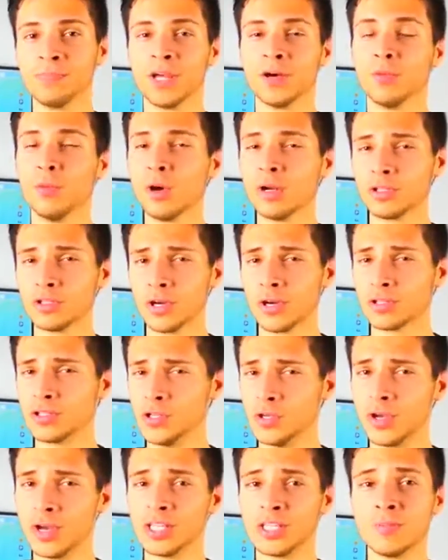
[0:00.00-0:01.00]
Now I want to talk
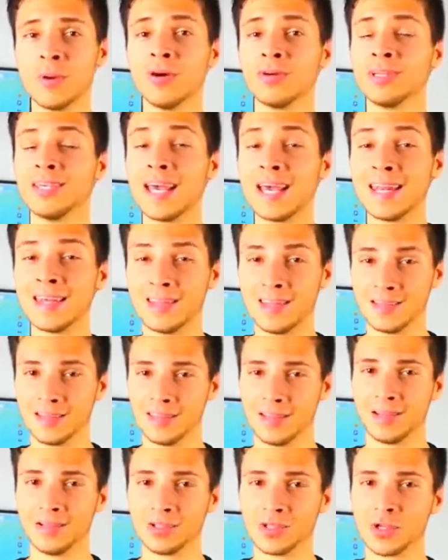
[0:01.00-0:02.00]
to you guys about getting the
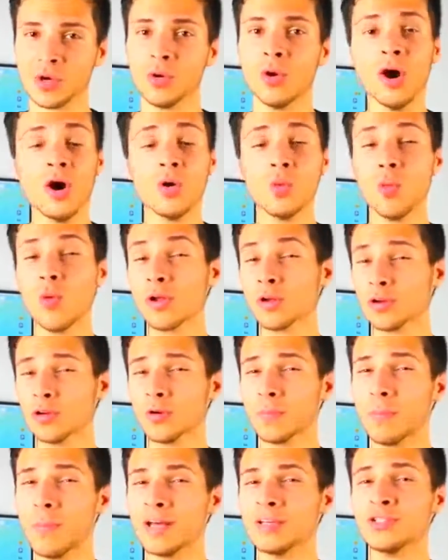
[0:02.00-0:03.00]
thing. So what are
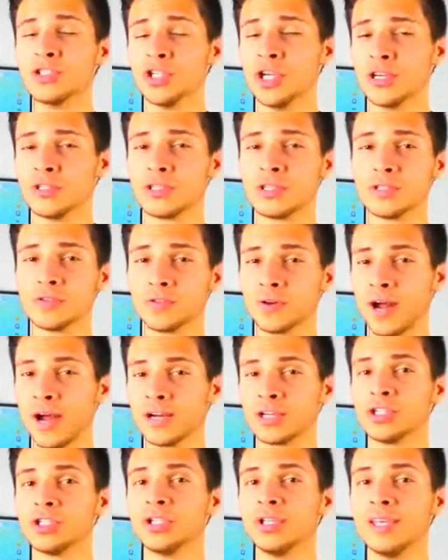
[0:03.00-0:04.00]
your best chances for
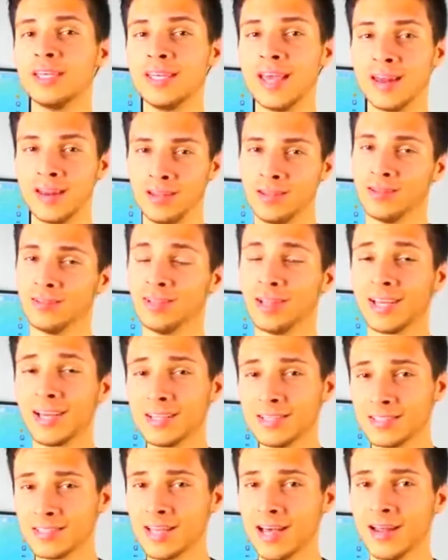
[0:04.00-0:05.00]
actually getting it? Like
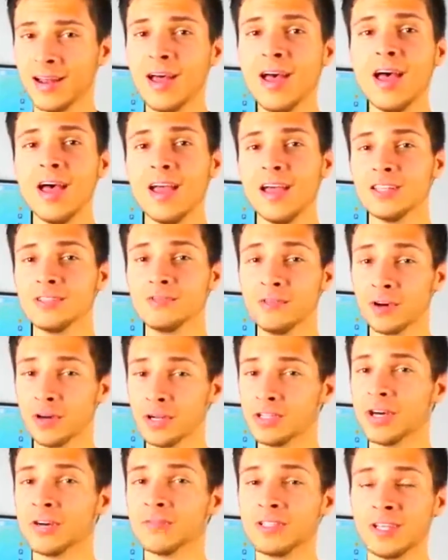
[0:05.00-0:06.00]
I said, it's
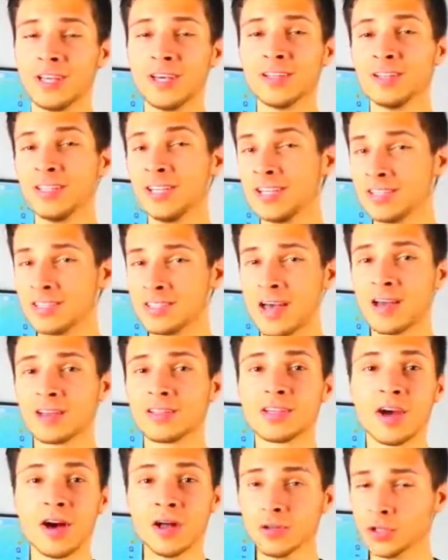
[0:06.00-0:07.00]
very tough to get the
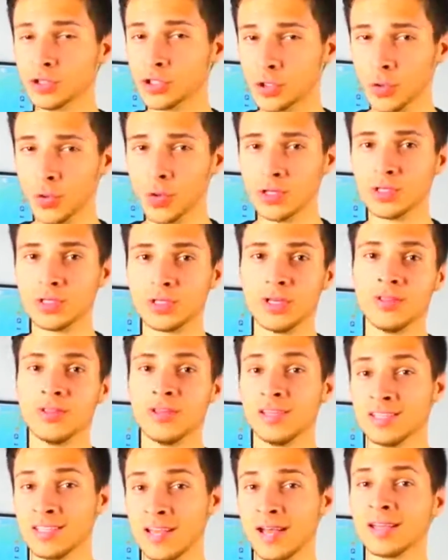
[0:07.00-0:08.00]
exact color choice in
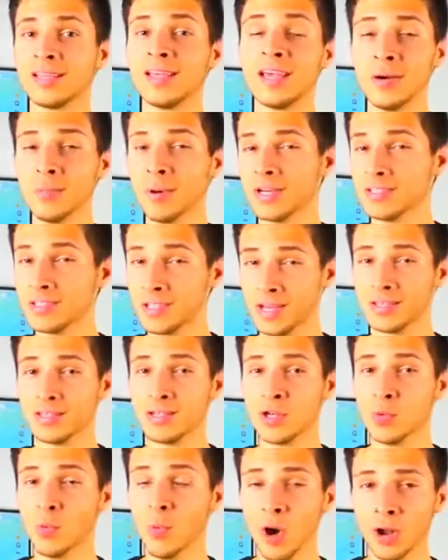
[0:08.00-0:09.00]
the exact gigabyte size
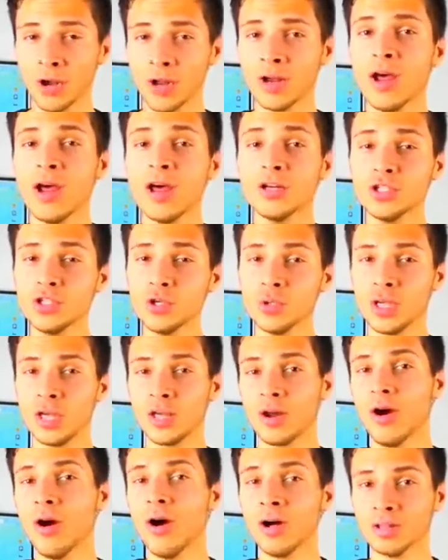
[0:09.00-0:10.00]
that you wanted doing
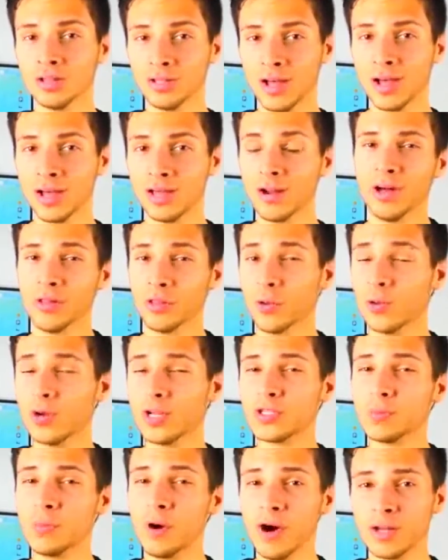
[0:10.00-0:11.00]
it online. Although
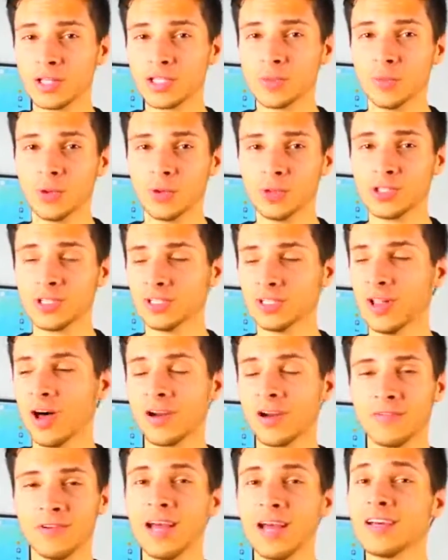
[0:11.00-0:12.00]
it is possible, a
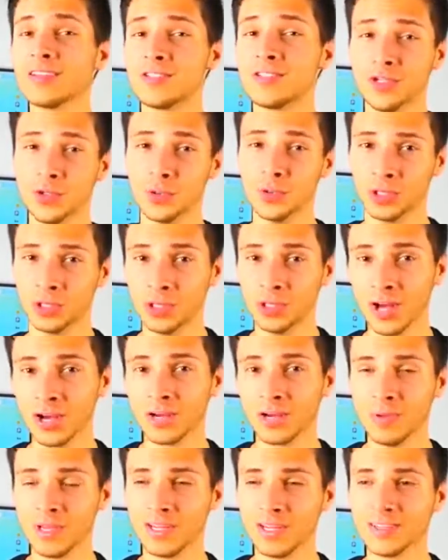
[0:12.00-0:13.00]
lot of it has to do with
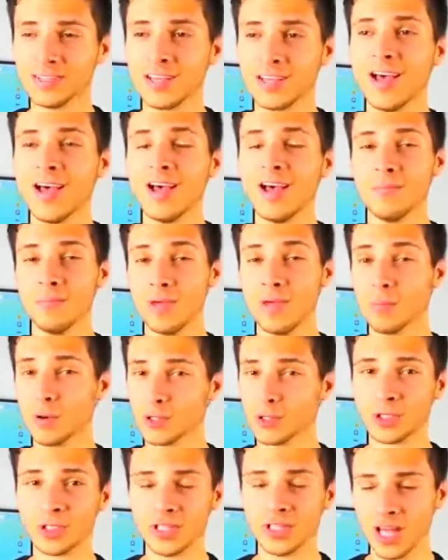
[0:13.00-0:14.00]
luck, because me
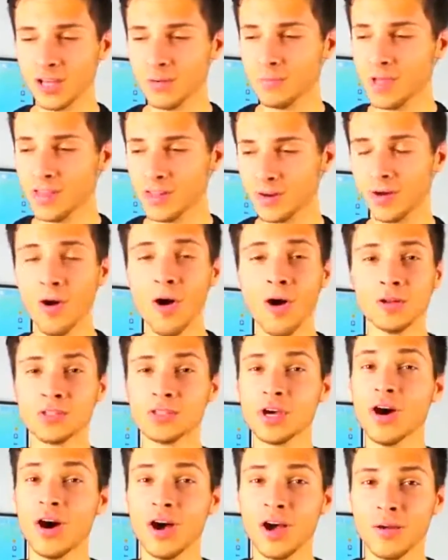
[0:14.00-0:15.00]
personally, I'd be there on
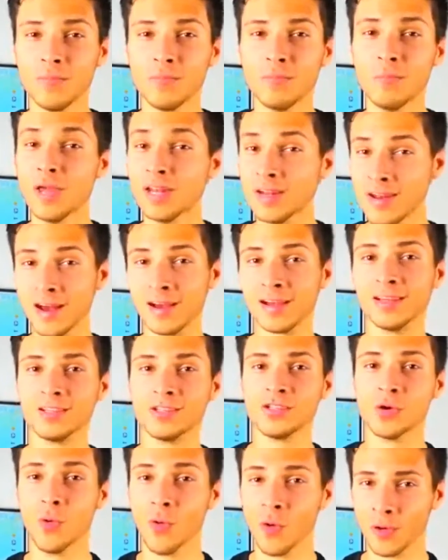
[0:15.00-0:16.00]
time,
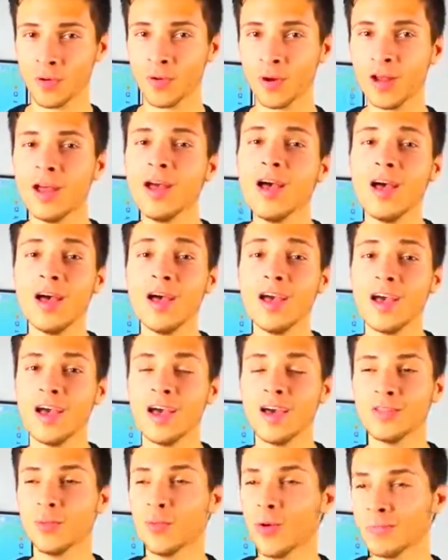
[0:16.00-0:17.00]
midnight, to order it,
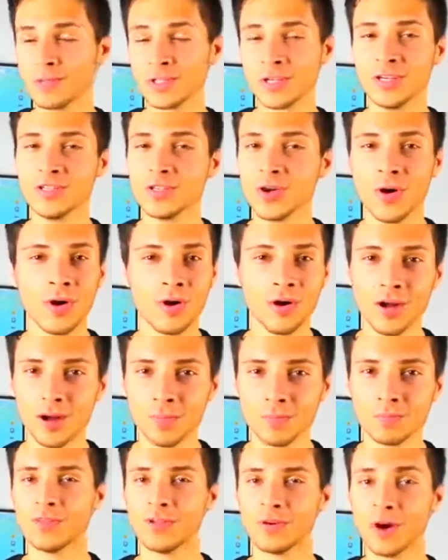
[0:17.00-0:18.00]
and the websites aren't
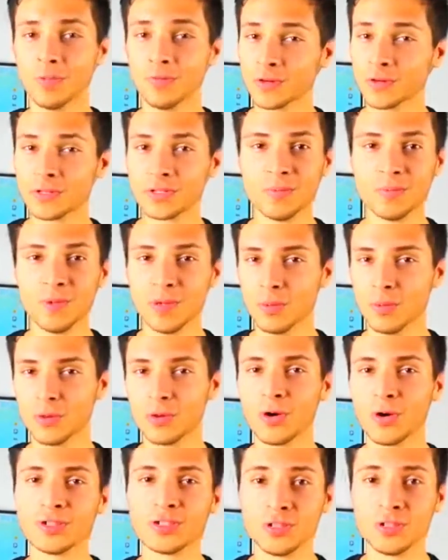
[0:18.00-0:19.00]
up. They're up for some
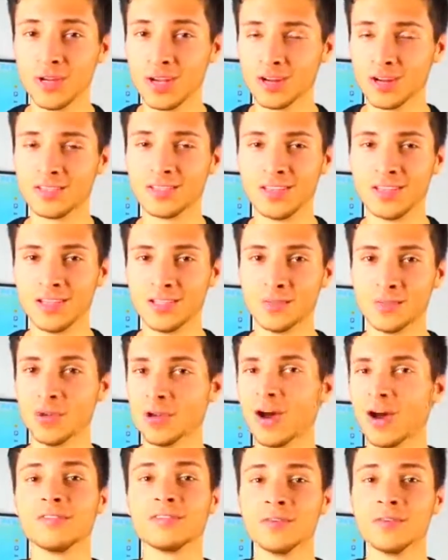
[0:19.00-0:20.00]
people across the United States,
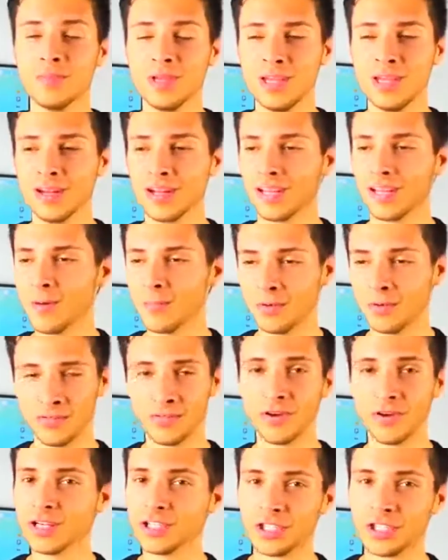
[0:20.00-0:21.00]
but not for me, and I kept
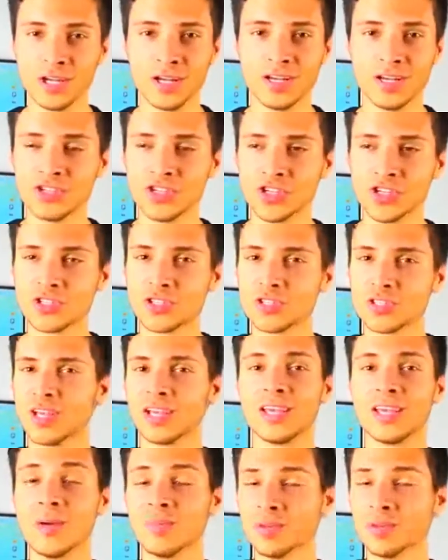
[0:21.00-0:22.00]
refreshing it. It's just
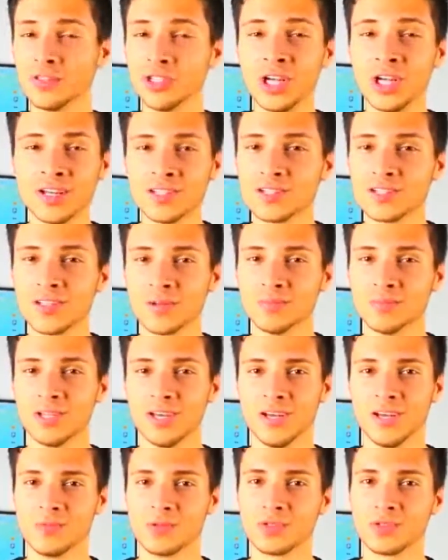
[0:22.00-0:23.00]
a game of chance
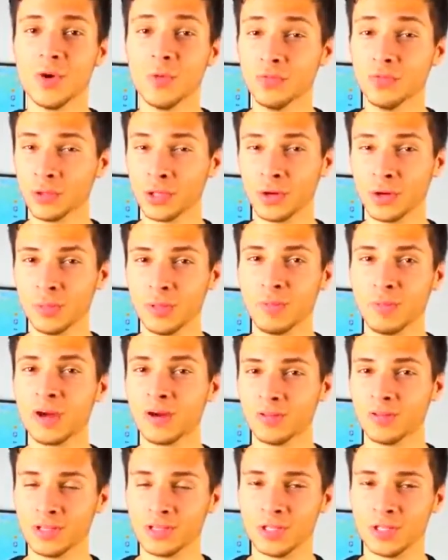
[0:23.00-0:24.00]
sometimes. Hopefully it'll be
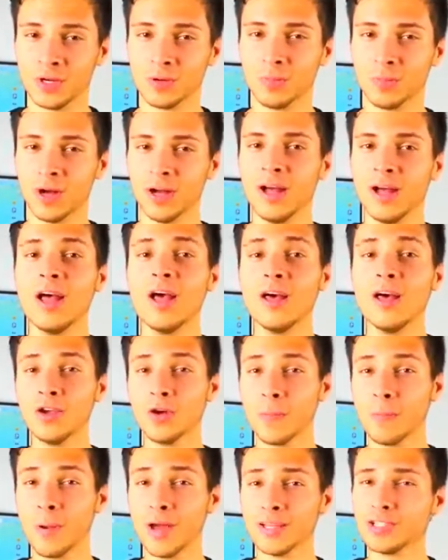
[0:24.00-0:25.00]
better this year, but
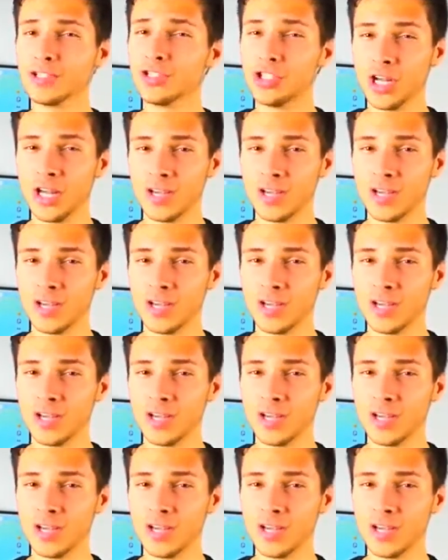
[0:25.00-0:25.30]
your best